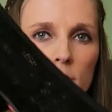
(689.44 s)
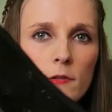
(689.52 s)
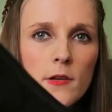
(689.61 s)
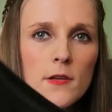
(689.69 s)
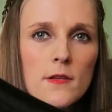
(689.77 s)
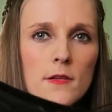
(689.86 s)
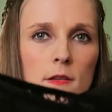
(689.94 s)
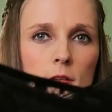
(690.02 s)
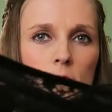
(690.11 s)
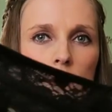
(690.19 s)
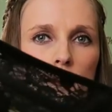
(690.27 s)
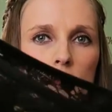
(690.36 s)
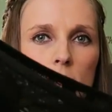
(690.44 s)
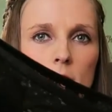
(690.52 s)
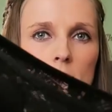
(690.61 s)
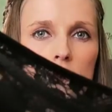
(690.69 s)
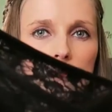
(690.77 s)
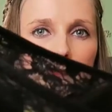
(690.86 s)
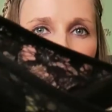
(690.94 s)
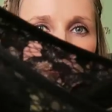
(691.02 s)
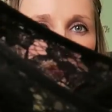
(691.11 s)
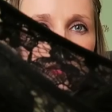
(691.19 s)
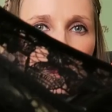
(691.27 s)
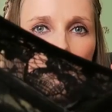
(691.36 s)
you can see that,
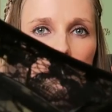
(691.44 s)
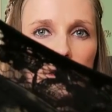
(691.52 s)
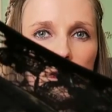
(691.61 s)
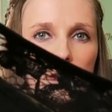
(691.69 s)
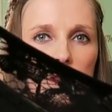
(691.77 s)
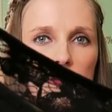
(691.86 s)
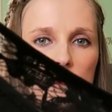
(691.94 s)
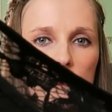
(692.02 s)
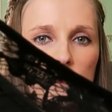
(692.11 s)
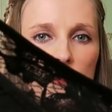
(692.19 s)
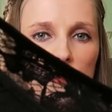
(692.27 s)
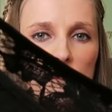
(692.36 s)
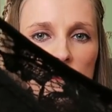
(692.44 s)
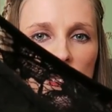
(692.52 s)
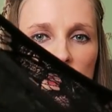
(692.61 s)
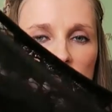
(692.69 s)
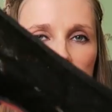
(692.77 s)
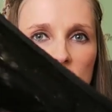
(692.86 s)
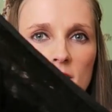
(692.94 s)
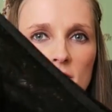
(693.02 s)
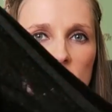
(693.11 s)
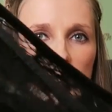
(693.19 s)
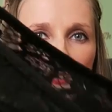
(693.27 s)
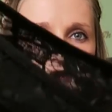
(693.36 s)
like a sort of little lacy
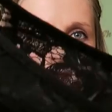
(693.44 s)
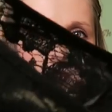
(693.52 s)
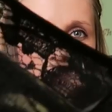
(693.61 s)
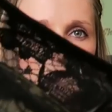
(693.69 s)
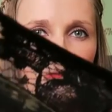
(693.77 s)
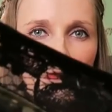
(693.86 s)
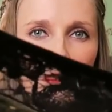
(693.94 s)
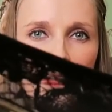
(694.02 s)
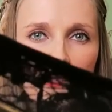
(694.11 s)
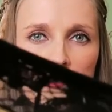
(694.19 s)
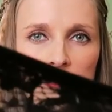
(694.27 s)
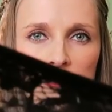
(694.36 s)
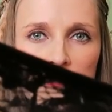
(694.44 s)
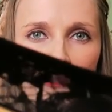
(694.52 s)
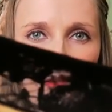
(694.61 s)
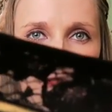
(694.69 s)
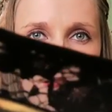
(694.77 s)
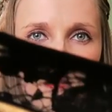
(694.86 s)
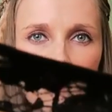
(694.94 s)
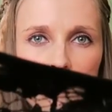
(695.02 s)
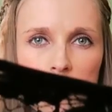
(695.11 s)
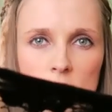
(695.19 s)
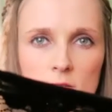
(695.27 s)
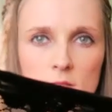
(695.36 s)
side
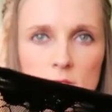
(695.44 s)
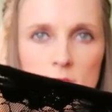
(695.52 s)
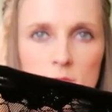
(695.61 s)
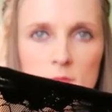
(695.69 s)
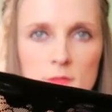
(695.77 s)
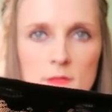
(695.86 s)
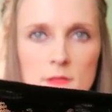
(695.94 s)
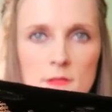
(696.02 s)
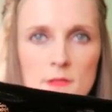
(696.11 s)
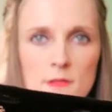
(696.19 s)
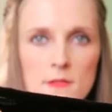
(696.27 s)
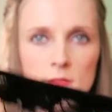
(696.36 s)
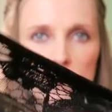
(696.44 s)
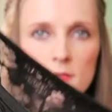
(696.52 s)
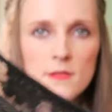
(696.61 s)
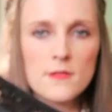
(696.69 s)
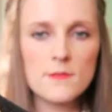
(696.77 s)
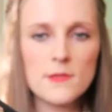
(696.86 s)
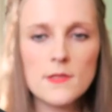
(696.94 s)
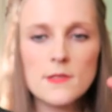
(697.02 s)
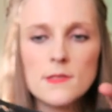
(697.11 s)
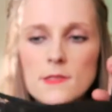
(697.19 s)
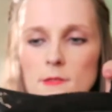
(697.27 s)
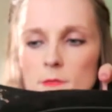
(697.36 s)
in there. And then
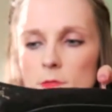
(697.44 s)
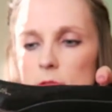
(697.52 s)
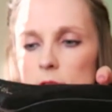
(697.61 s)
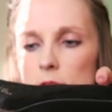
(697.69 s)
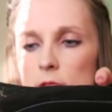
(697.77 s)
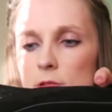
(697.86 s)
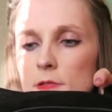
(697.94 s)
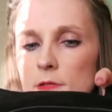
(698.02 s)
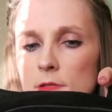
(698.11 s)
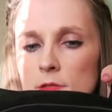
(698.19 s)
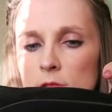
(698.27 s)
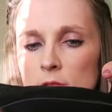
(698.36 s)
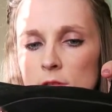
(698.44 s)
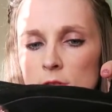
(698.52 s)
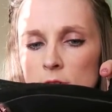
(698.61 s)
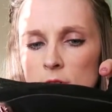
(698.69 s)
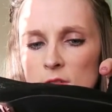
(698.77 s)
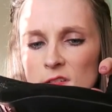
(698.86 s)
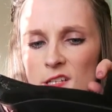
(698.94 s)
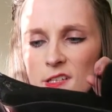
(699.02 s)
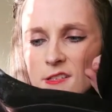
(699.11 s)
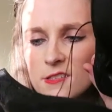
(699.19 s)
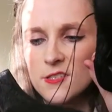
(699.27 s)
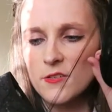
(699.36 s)
these were,
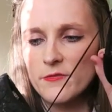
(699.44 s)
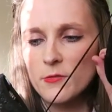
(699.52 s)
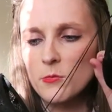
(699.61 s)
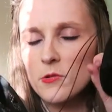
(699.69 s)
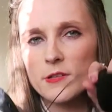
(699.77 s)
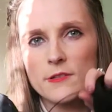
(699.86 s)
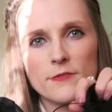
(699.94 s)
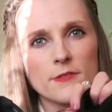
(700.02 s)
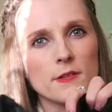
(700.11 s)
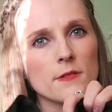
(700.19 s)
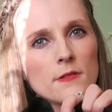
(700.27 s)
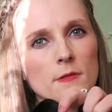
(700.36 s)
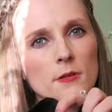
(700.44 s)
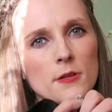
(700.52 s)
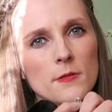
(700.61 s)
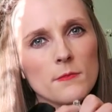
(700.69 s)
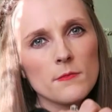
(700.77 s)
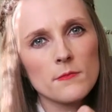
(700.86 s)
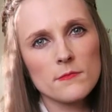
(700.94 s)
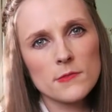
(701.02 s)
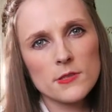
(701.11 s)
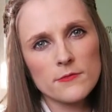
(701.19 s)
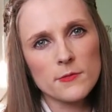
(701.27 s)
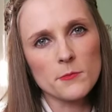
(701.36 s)
they're designed for wide fit. I don't
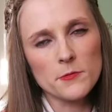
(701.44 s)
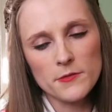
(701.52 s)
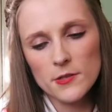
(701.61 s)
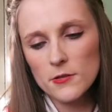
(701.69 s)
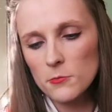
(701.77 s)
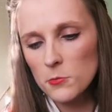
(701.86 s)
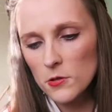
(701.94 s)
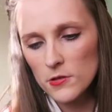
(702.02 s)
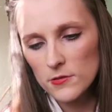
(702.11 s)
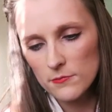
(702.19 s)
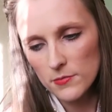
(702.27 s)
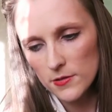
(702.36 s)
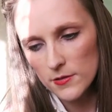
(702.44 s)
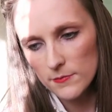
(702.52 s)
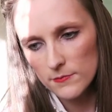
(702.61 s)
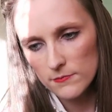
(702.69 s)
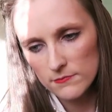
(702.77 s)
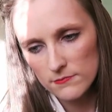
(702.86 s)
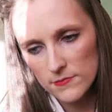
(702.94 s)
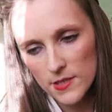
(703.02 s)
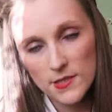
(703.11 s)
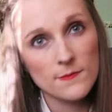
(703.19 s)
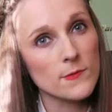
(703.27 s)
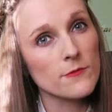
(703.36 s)
think my feet are wide, but
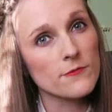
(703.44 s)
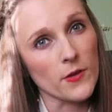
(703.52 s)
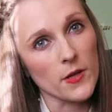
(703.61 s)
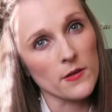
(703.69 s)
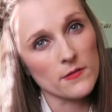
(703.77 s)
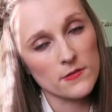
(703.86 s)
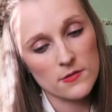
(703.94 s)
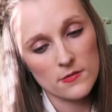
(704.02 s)
they seem to fit.